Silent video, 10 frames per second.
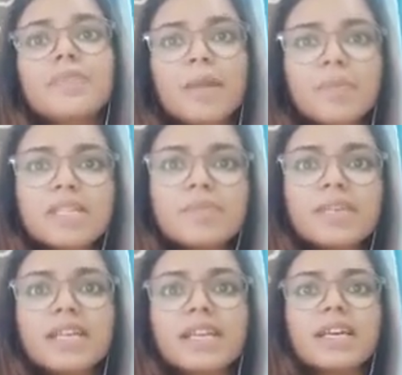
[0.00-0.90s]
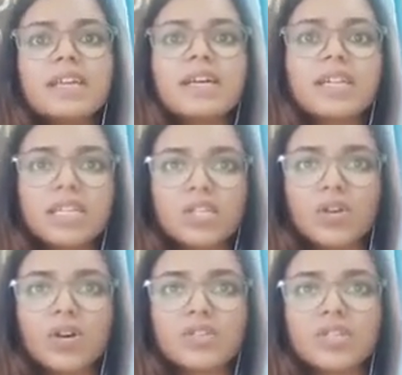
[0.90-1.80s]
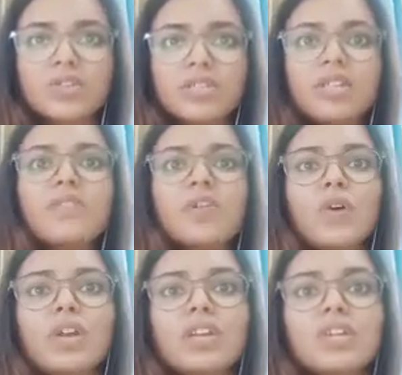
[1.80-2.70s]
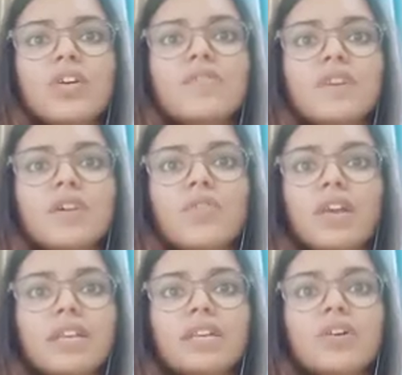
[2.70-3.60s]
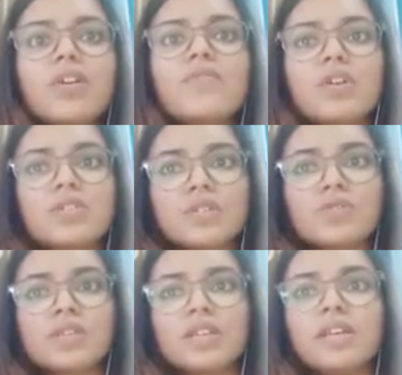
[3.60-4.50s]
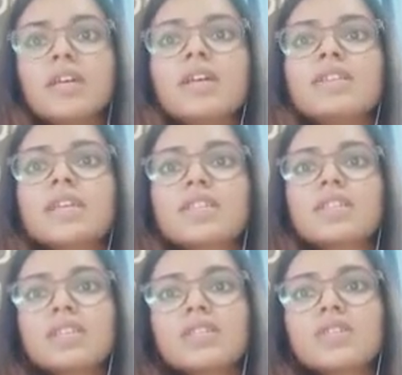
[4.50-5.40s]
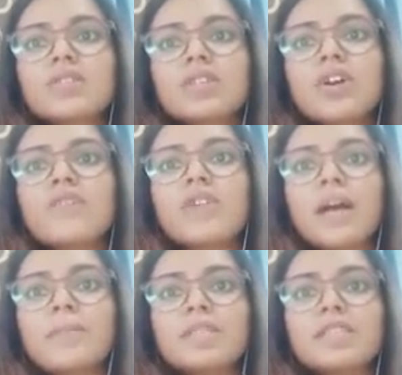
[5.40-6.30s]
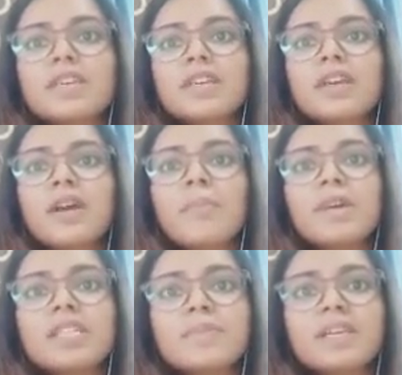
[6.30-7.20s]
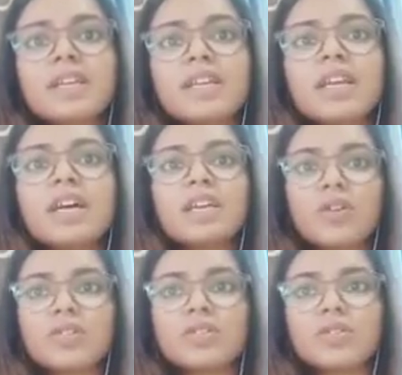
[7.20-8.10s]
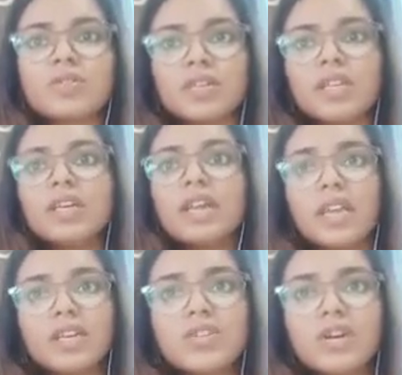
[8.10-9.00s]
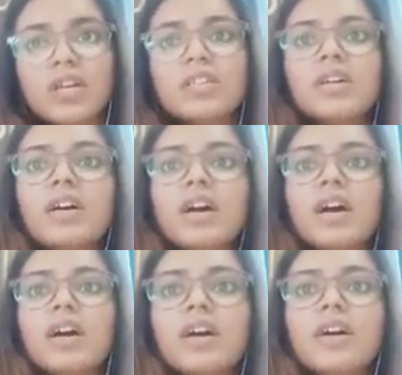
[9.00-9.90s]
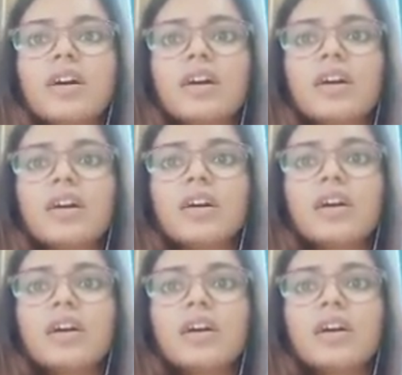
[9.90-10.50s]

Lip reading: must be declared unconstitutional for violating of Constitution. Section 303 of IPC must be declared unconstitutional. In short, a